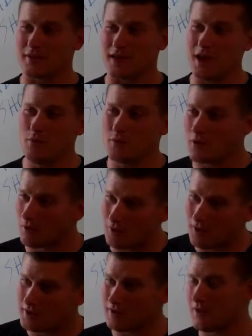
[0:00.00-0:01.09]
like, hey, you want to go
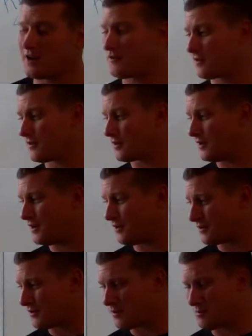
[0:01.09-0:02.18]
run, get ready for, going,
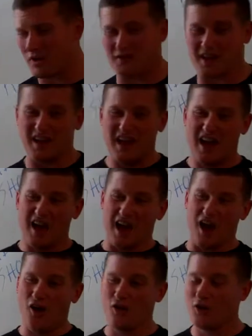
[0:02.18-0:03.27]
I was like,
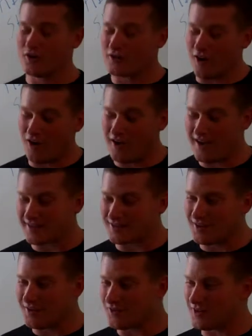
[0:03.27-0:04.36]
I'll learn all that
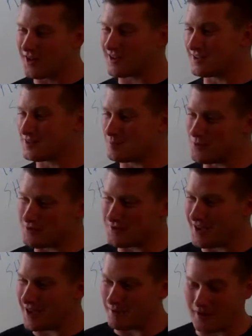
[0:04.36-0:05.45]
stuff when I get to boot
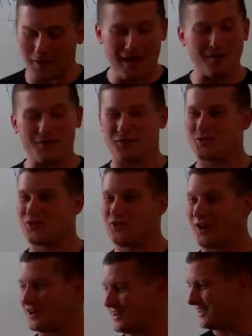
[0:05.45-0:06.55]
camp. And I was
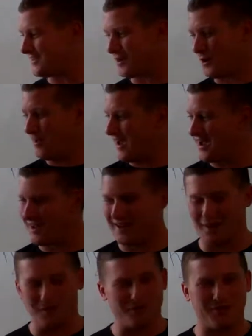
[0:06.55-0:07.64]
sucking it so bad.
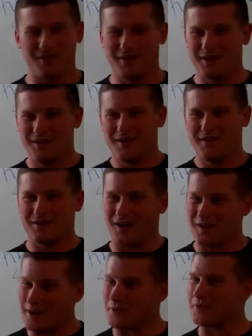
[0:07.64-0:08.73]

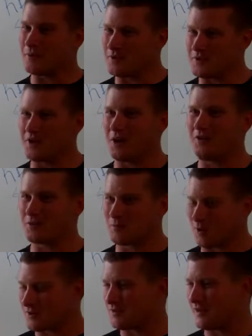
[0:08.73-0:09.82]
God, that was some of the toughest
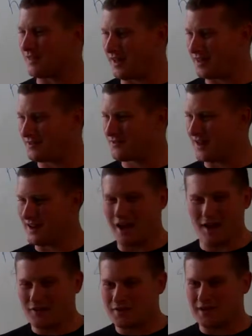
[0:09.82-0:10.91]
parts of my life. And now
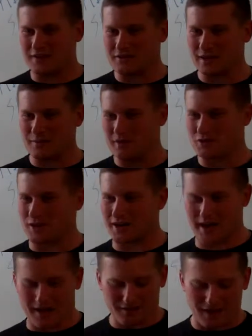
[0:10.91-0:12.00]
every time in
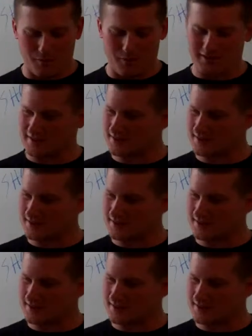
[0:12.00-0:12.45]
training after, I went to